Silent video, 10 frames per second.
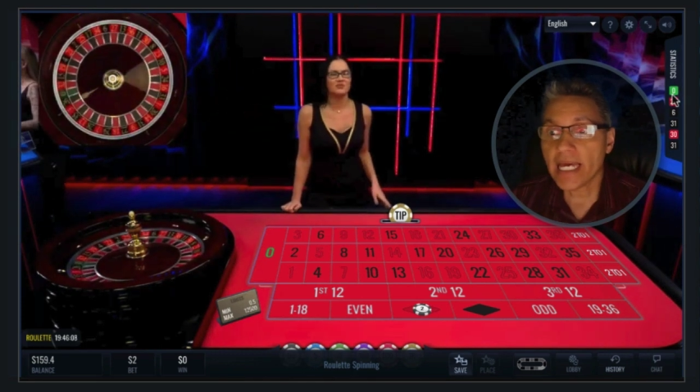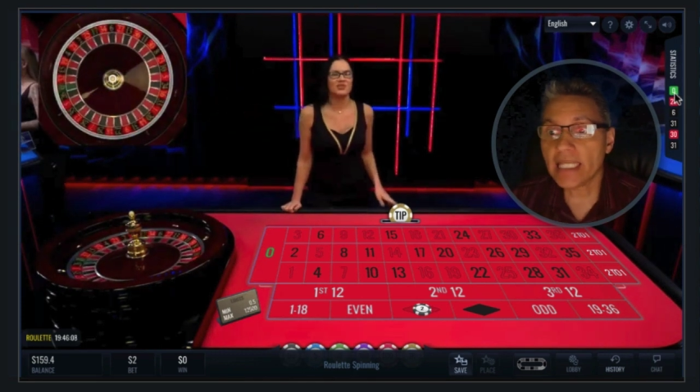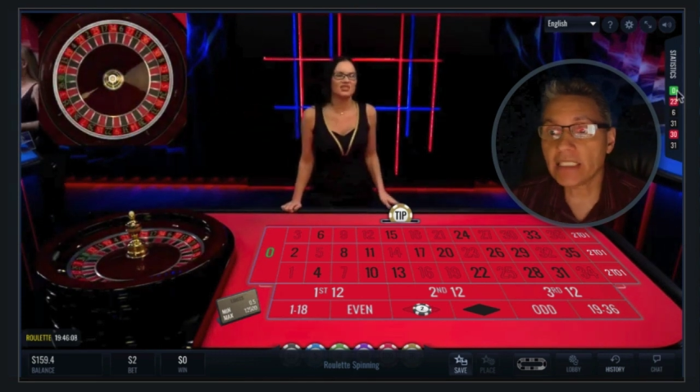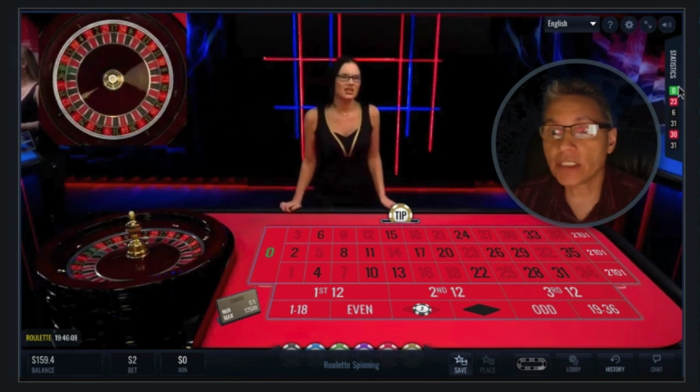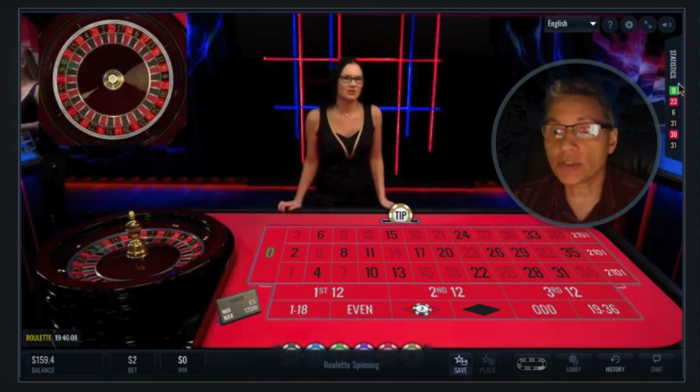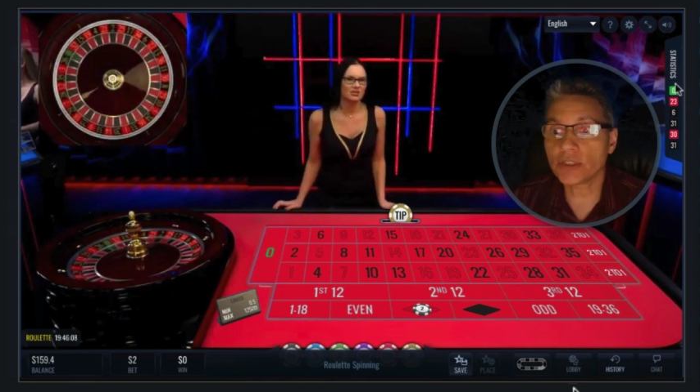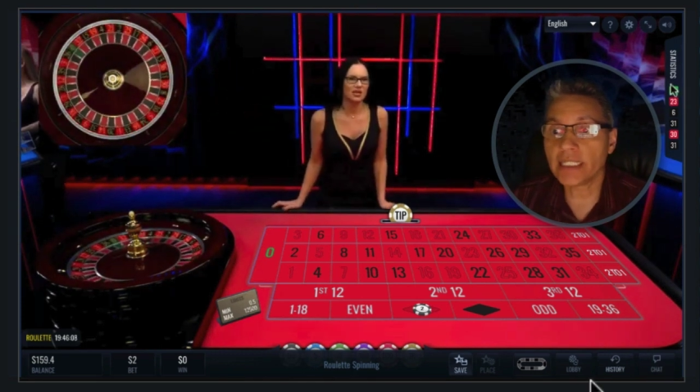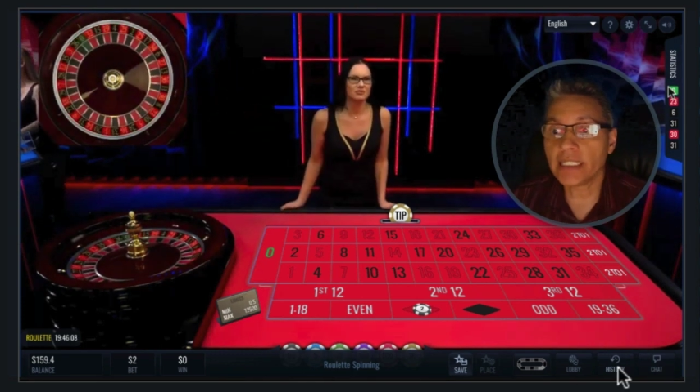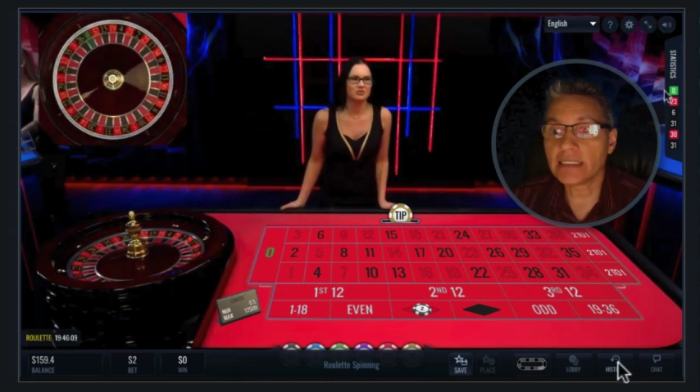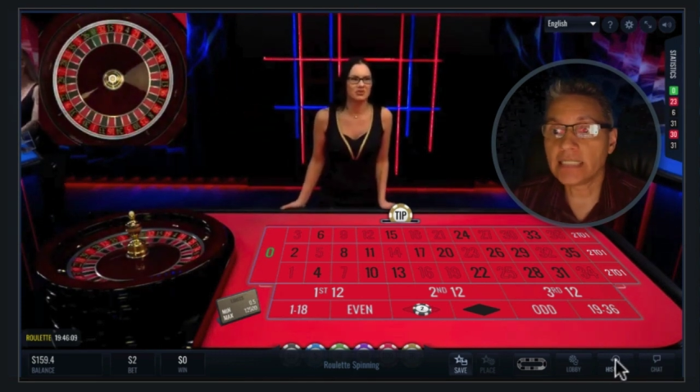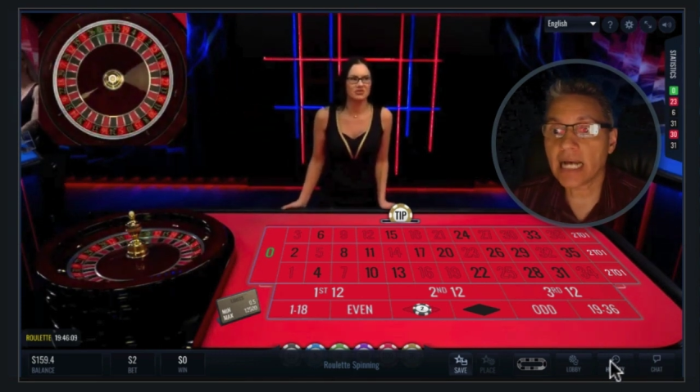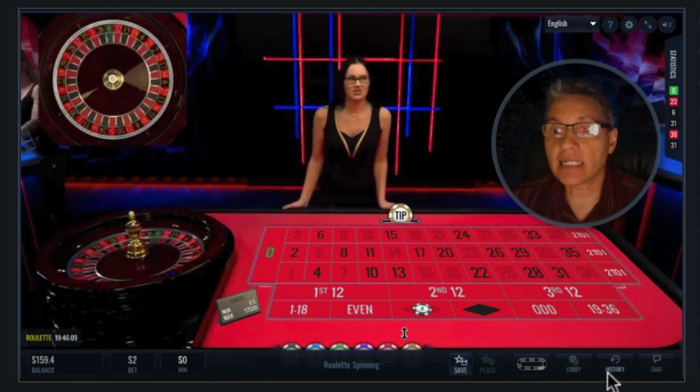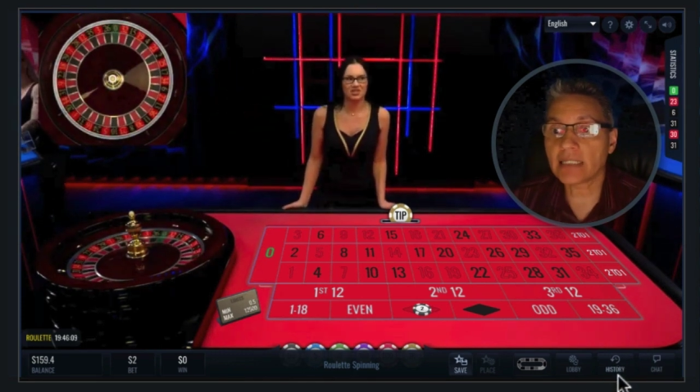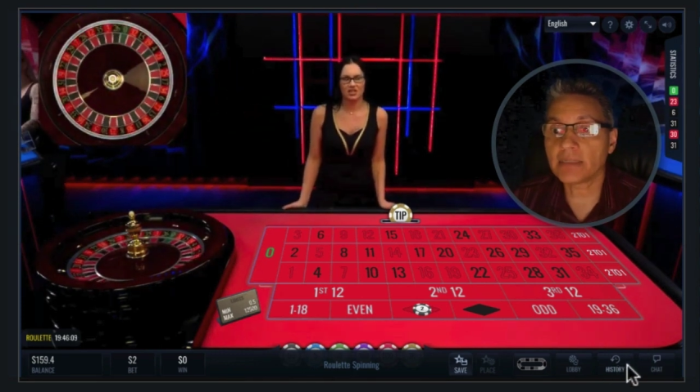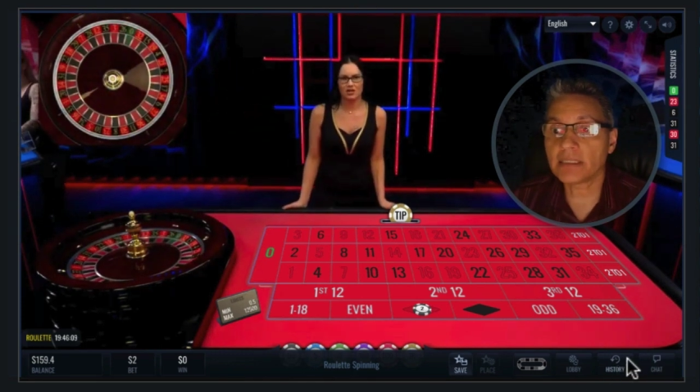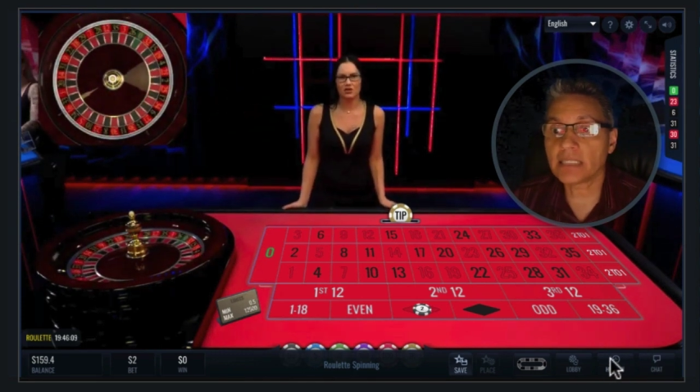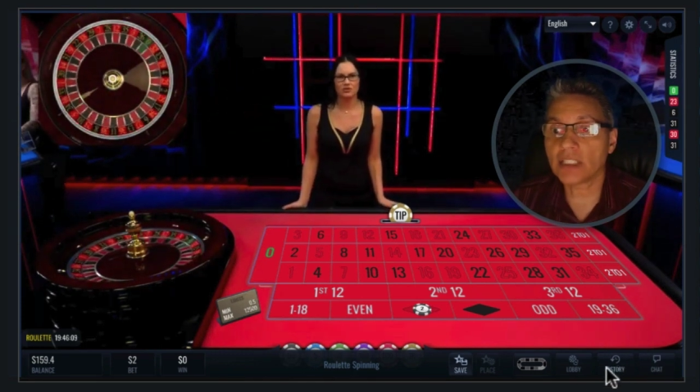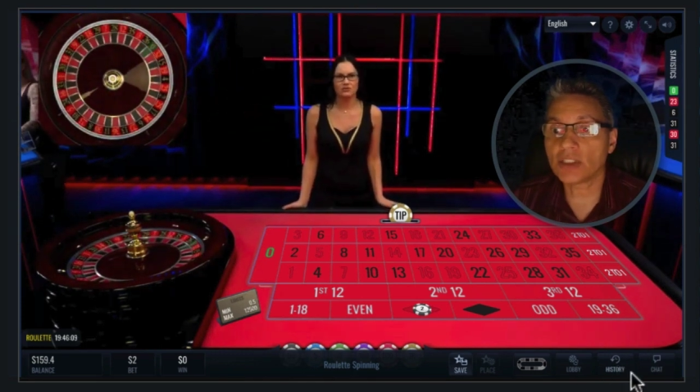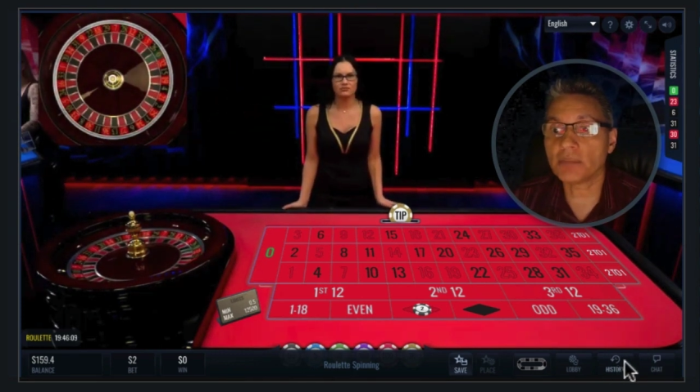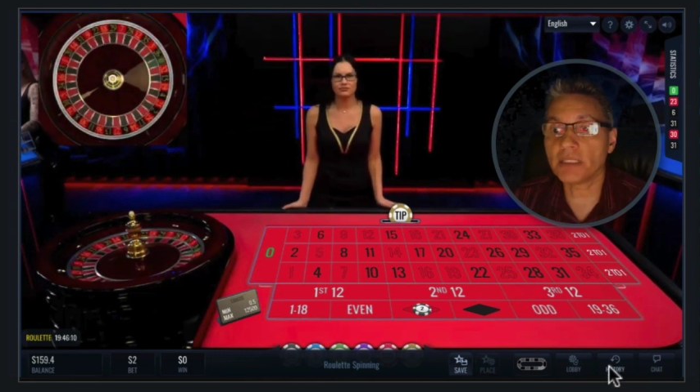History
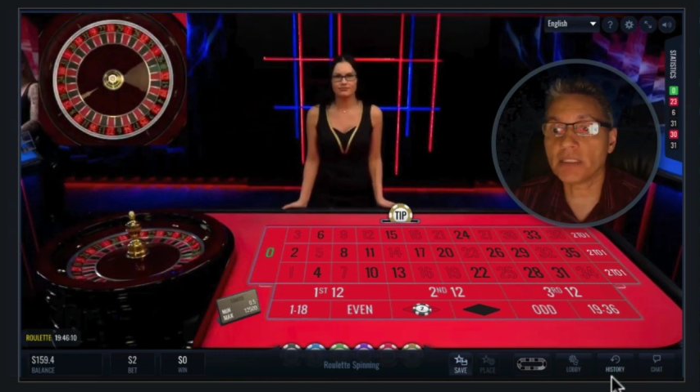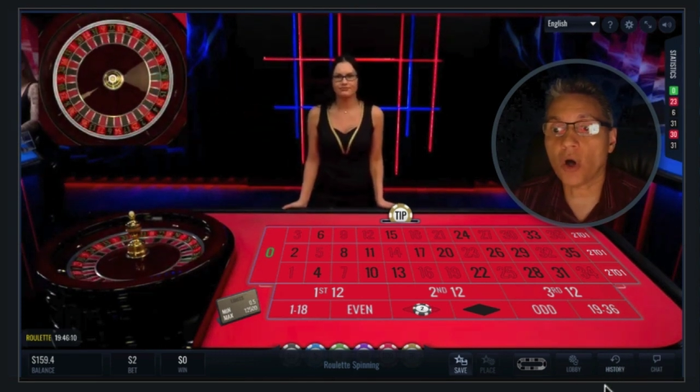documentation beats